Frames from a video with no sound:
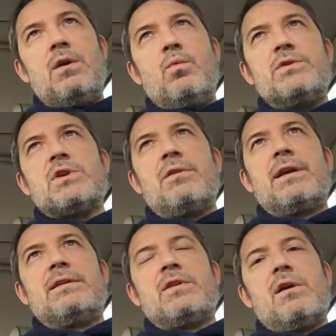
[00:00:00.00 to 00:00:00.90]
which are the
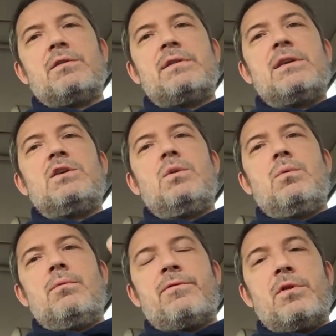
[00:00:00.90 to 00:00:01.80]
guitars that
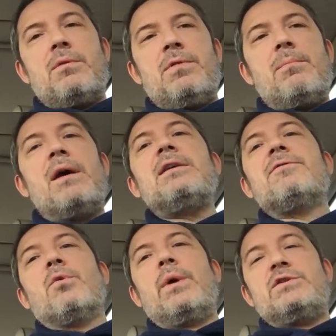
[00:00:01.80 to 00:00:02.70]
you, for the money
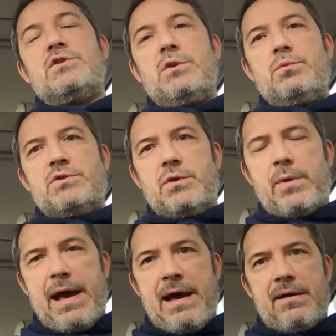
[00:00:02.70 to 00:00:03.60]
for which you do
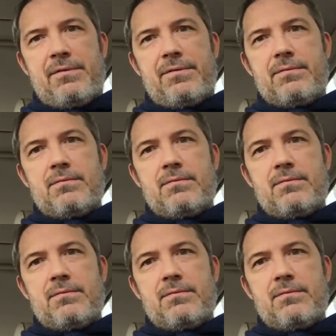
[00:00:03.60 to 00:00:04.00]
have,